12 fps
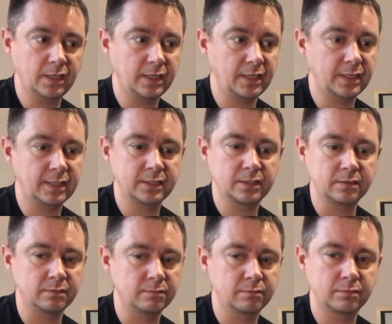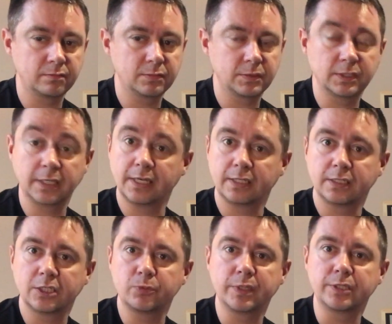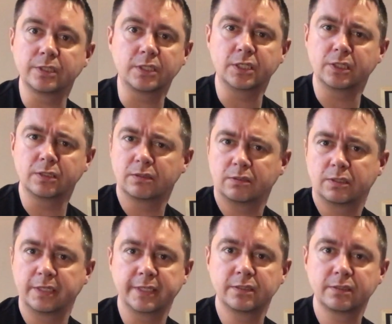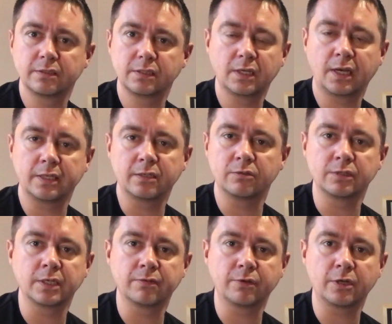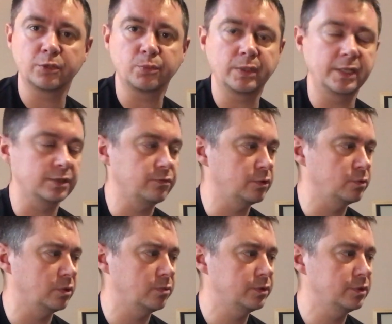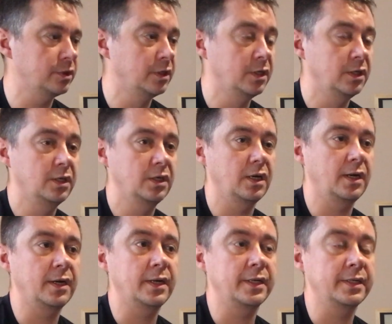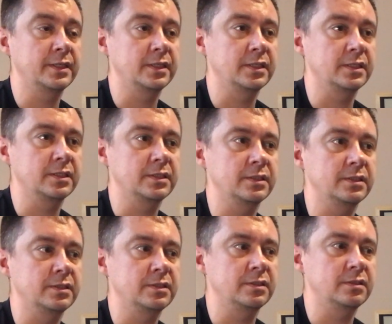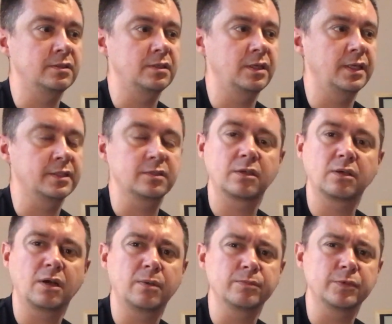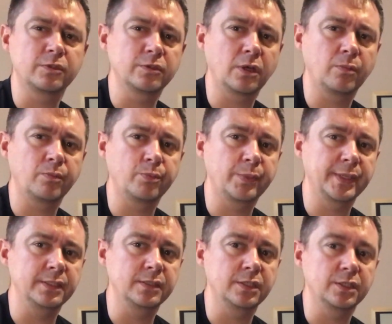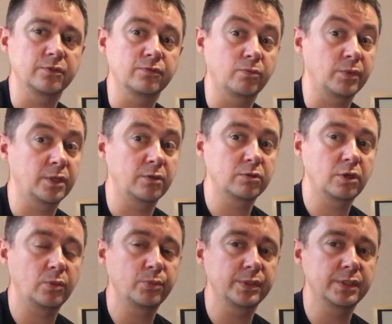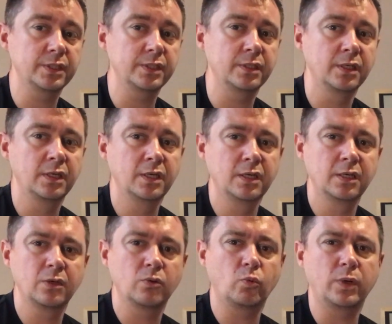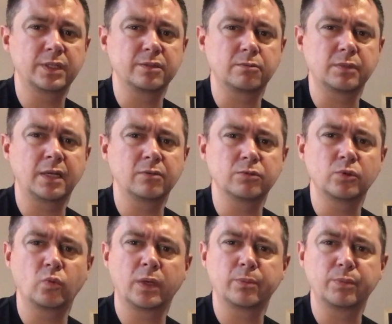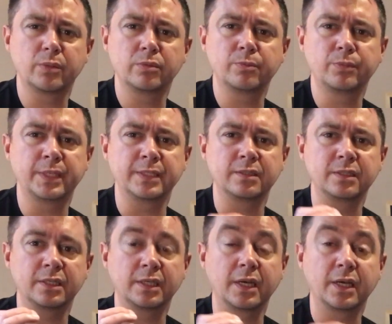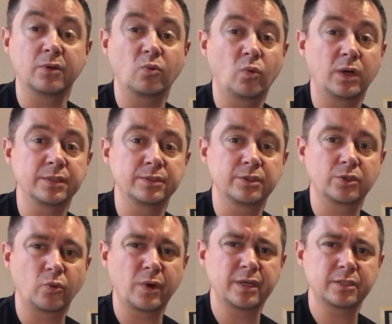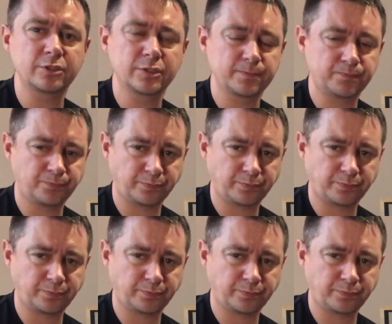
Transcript: and yeah, that's basically it. I don't have other plans for the moment. I let come some paintings from my own company, one round, one pebble painting and one squares.